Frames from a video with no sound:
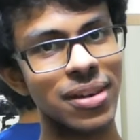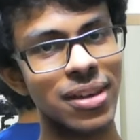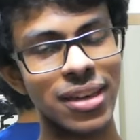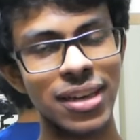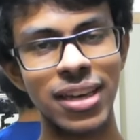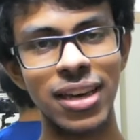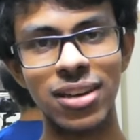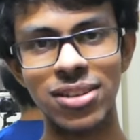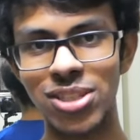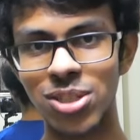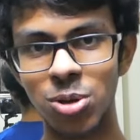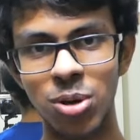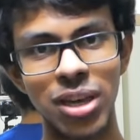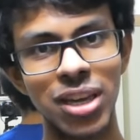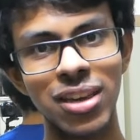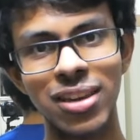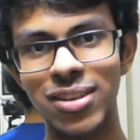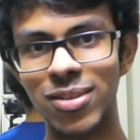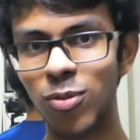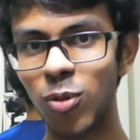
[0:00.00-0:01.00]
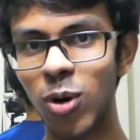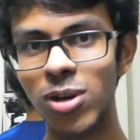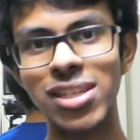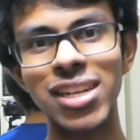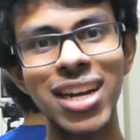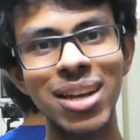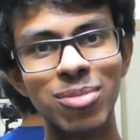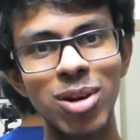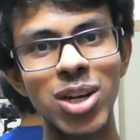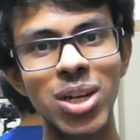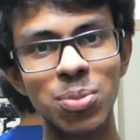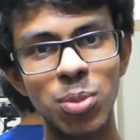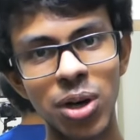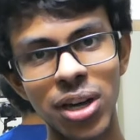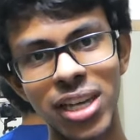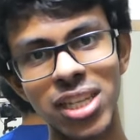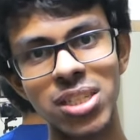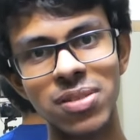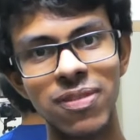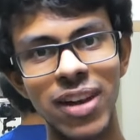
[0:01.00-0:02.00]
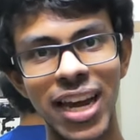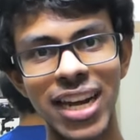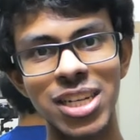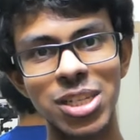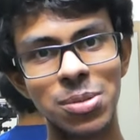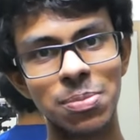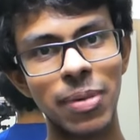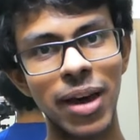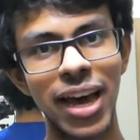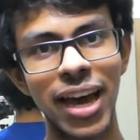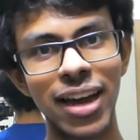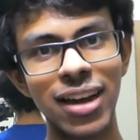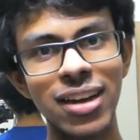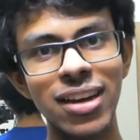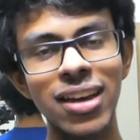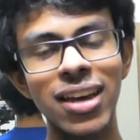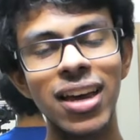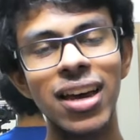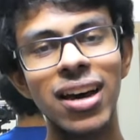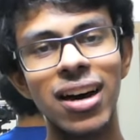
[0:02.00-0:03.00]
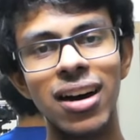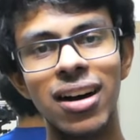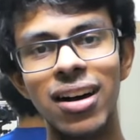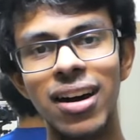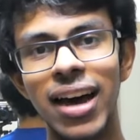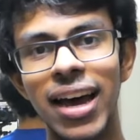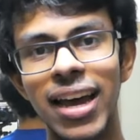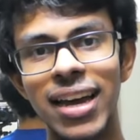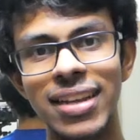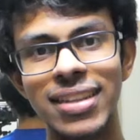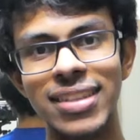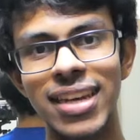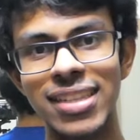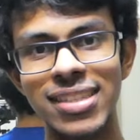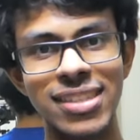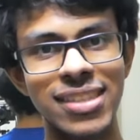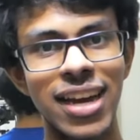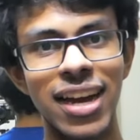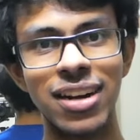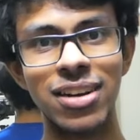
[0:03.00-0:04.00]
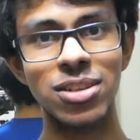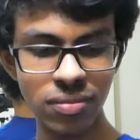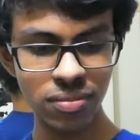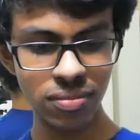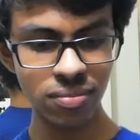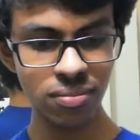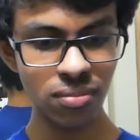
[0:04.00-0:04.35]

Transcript: Yeah, so he wasn't able to book his flights back. And that's that.